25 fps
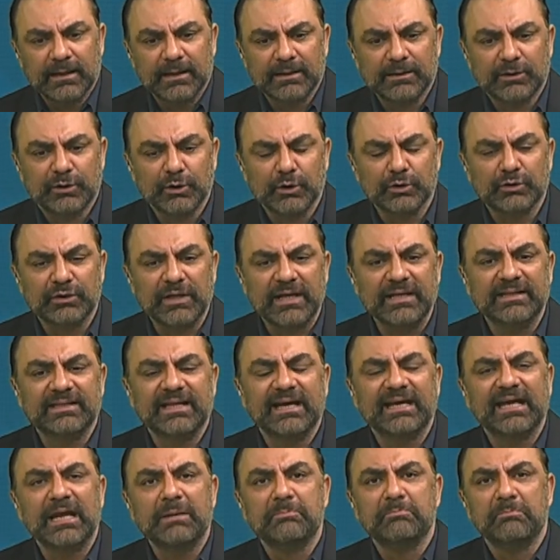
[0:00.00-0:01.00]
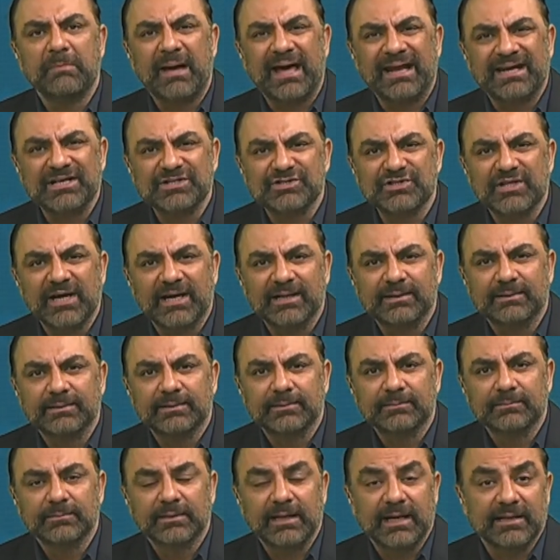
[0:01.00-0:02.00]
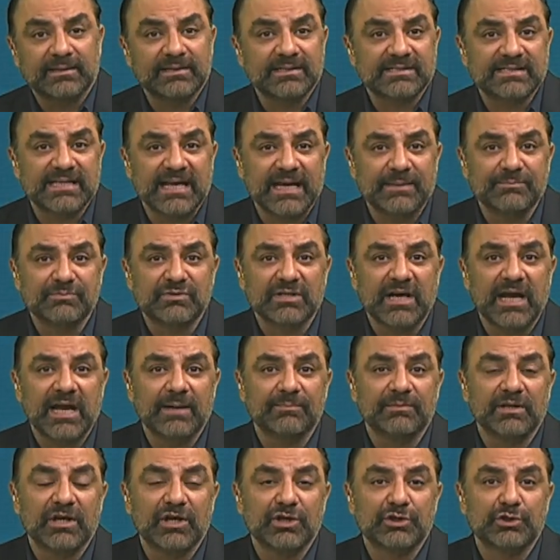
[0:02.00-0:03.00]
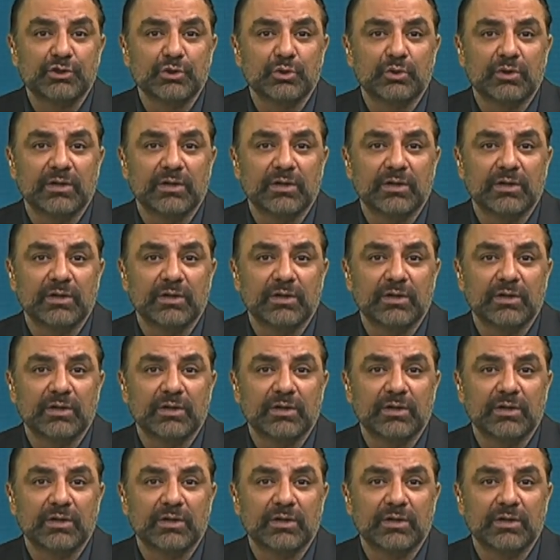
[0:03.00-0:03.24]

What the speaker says: do you think they can manage that? At the same time, the issue